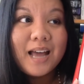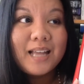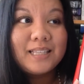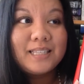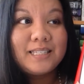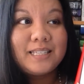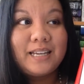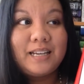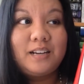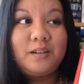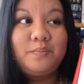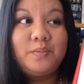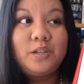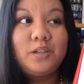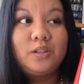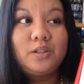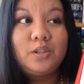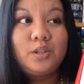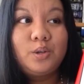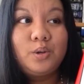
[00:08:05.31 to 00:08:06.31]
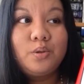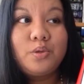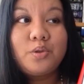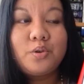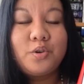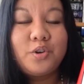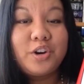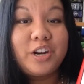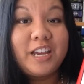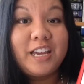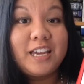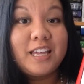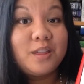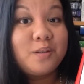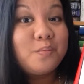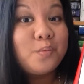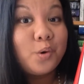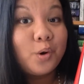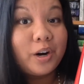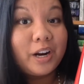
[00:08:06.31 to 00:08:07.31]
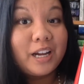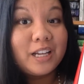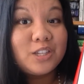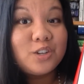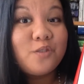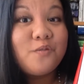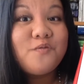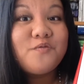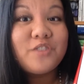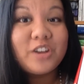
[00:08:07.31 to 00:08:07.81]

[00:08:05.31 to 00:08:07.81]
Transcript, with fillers: and stayed up till 2.30 in the morning to